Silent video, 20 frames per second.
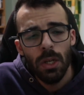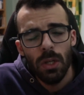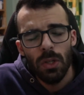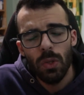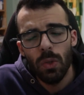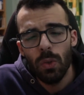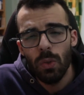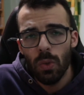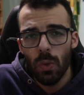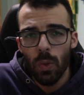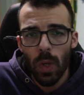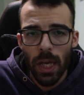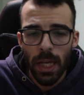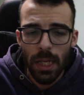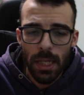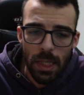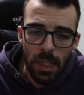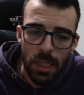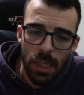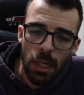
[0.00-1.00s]
due to
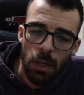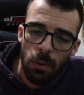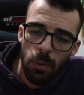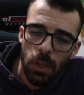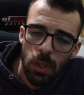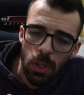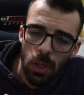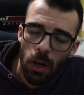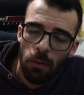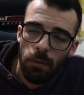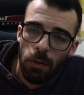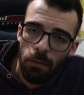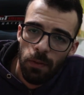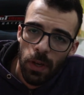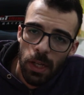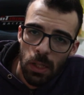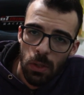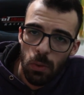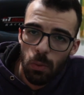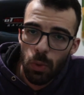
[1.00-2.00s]
a sequence of
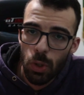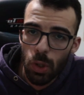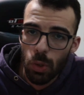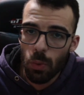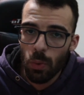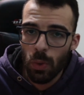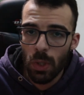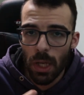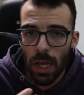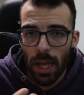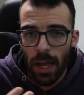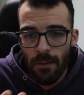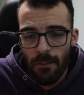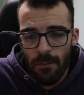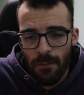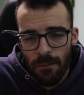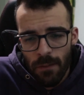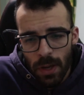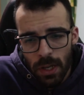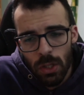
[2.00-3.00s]
events which would
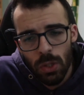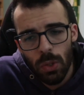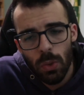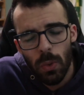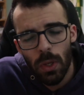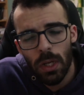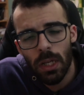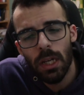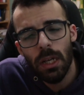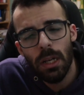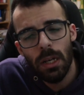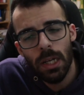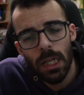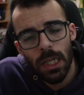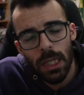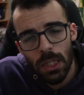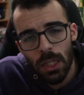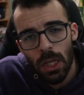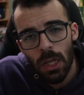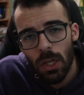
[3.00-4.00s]
eventually
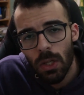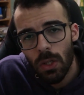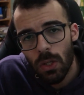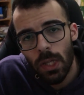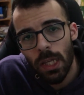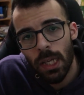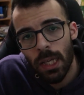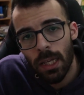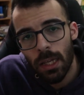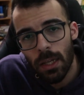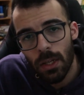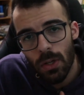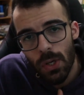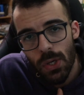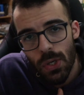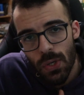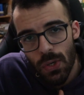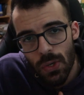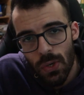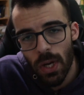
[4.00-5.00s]
lead to the
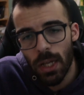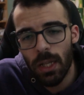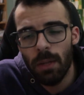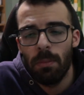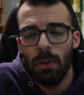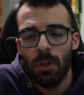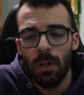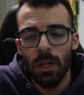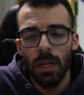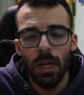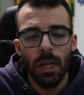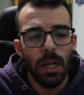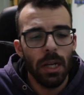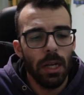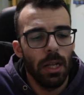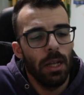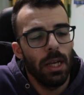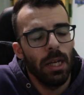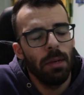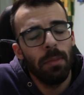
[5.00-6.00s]
incredible
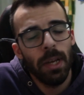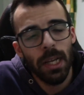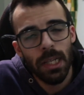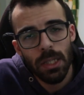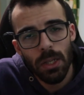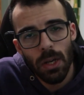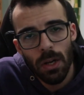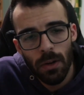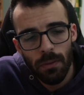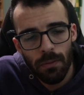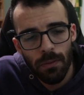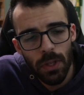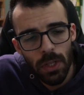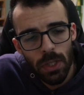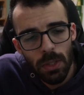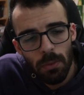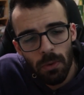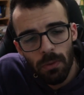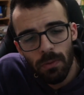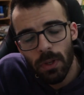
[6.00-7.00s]
climax of
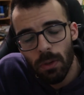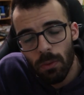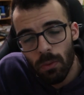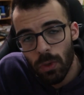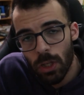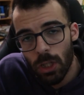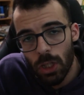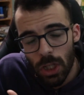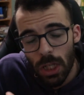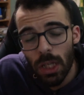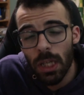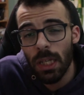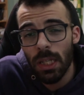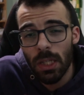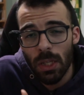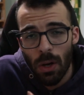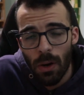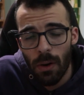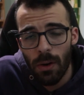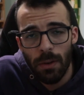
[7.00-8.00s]
this movie, which
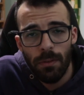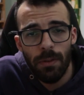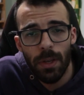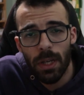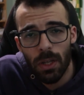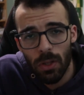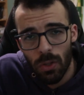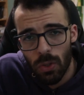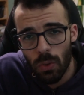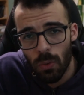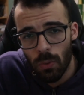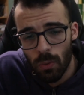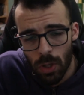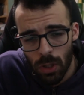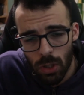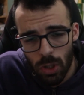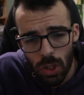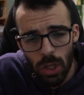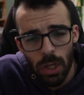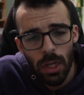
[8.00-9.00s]
is horrific to
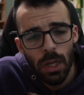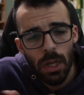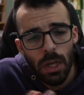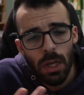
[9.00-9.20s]
watch.